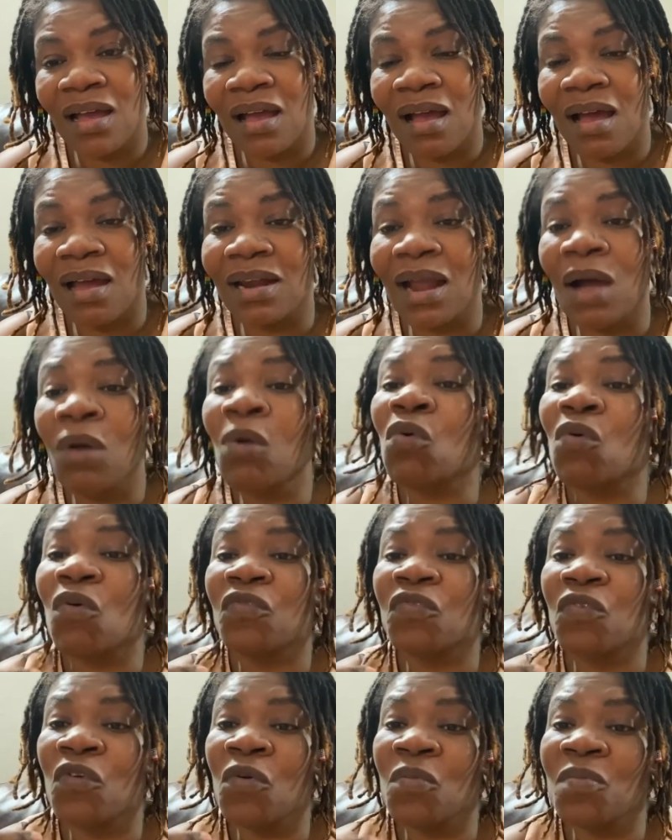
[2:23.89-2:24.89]
And I hope
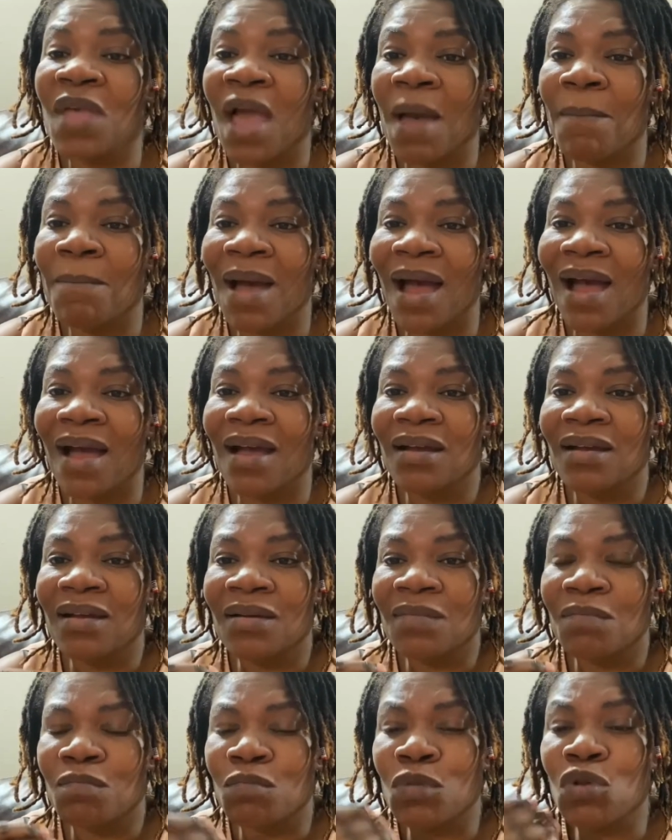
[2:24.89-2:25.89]
for be a bar
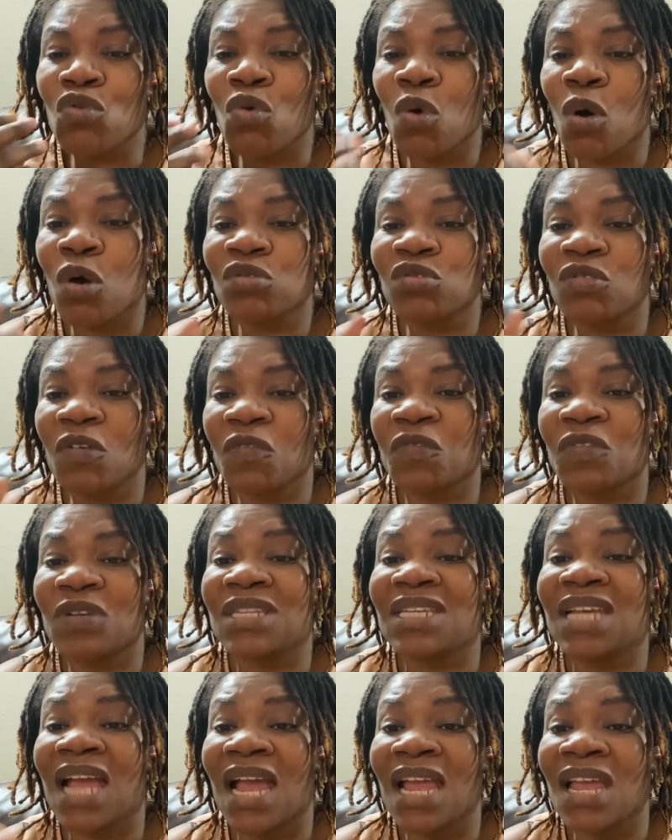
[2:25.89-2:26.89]
because of
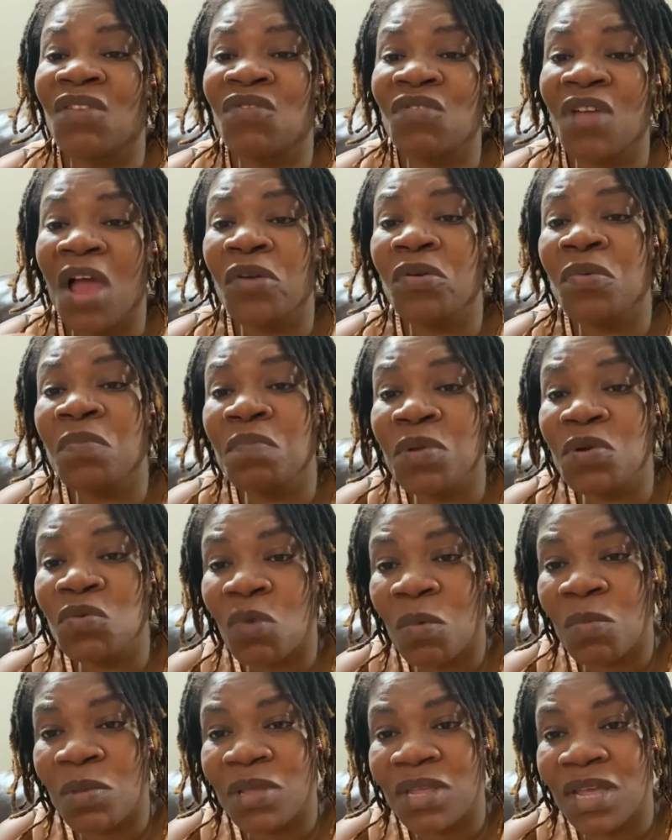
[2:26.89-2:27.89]
dear in your noon been
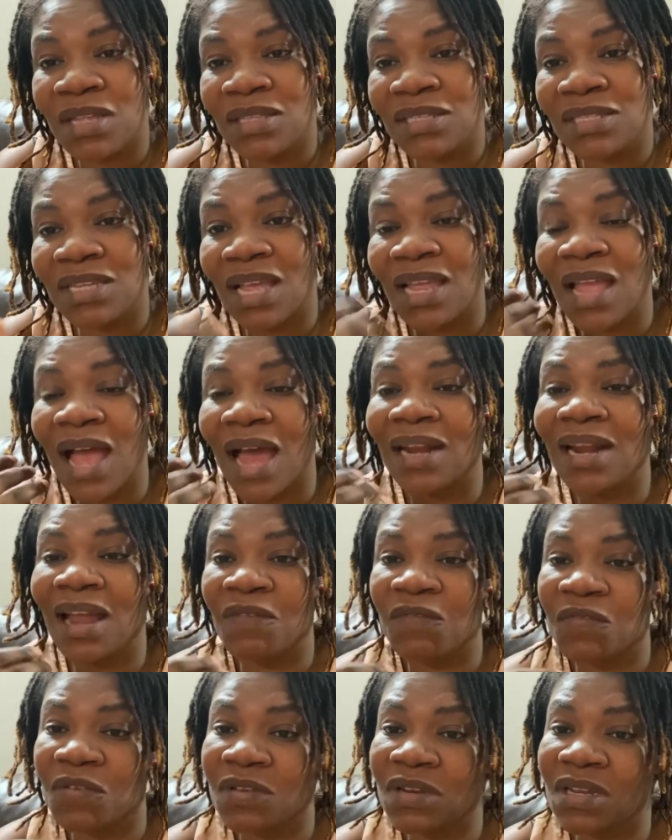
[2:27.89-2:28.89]
one year and say, I am
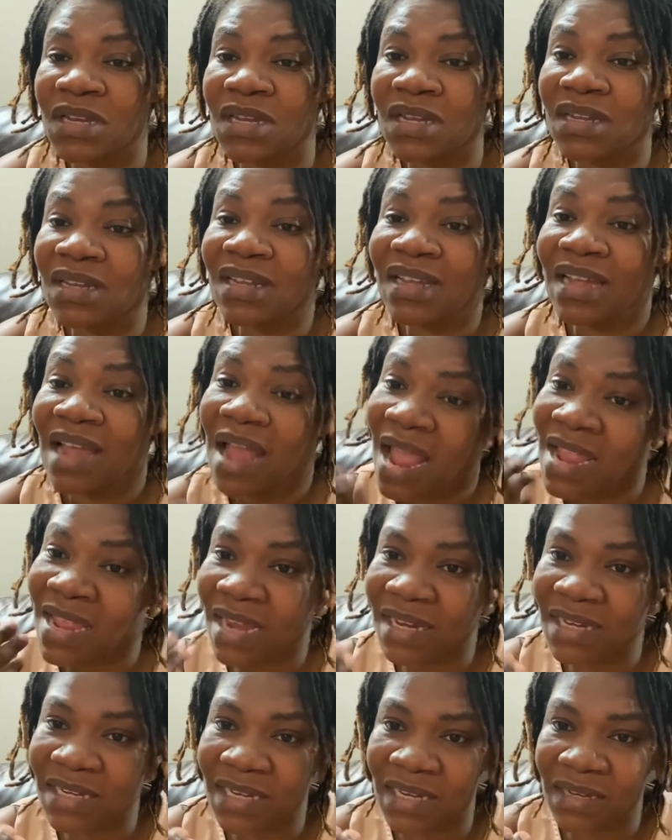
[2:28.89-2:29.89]
not feeding it a
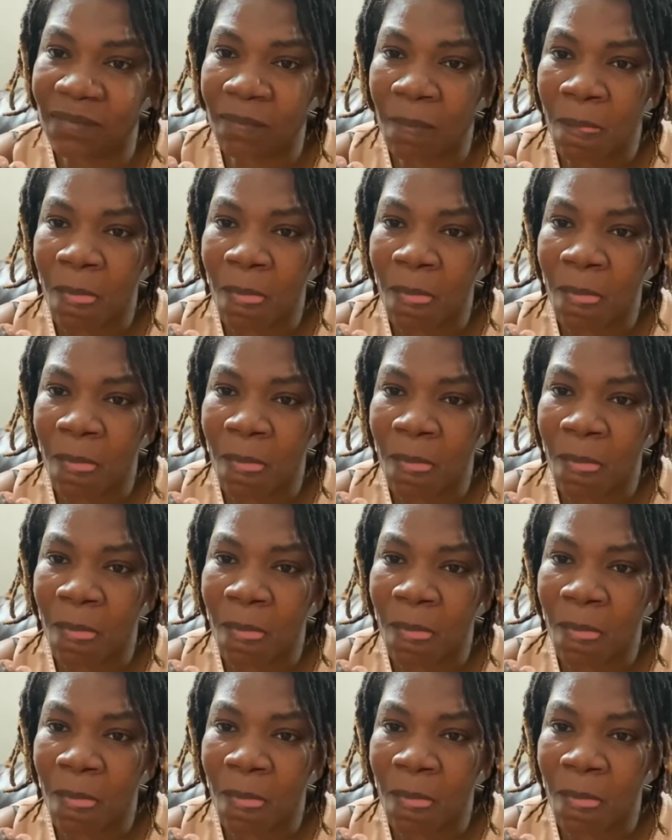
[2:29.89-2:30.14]
year din.